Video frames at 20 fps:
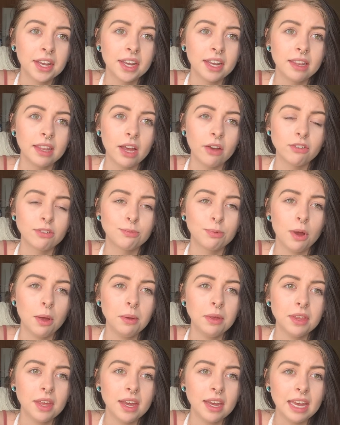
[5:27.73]
And that was
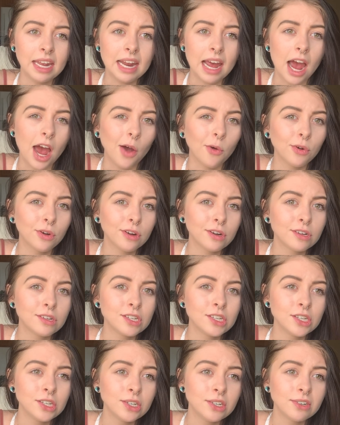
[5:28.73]
probably like an hour or
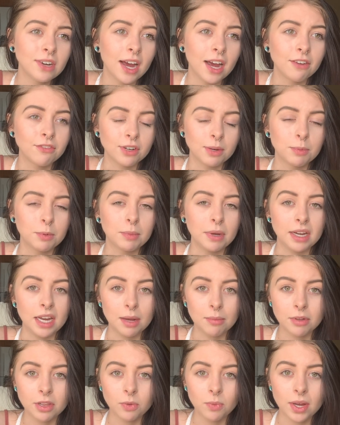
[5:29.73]
two after I put my
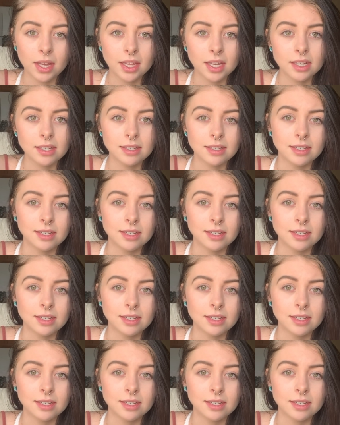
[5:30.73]
name on the wait list.